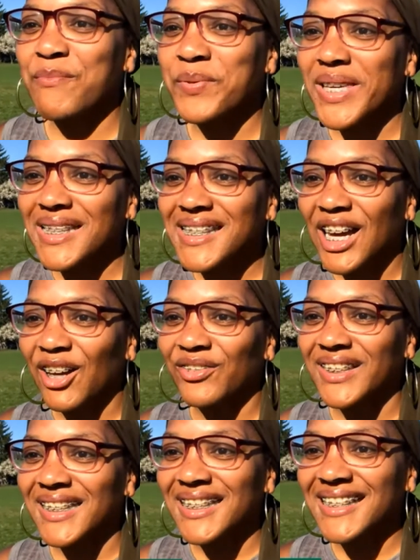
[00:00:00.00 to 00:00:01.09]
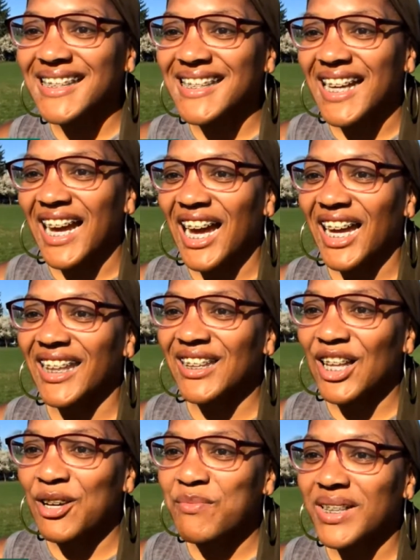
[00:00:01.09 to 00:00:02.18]
Peace, sovereign needs.
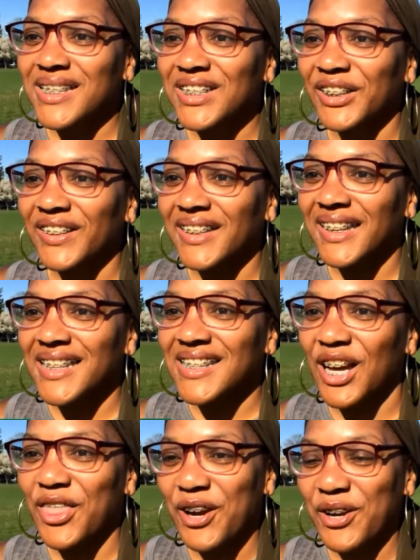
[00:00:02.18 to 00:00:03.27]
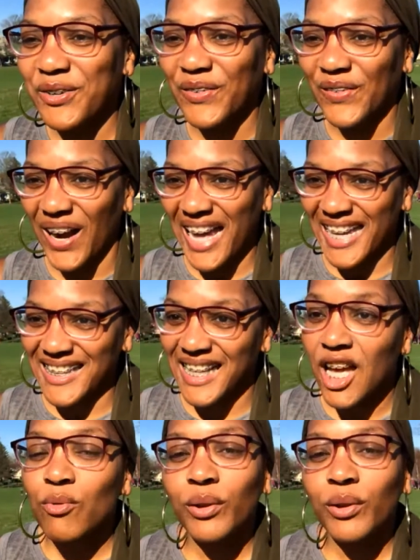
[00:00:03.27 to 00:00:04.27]
Elon Musk clearly thinks otherwise.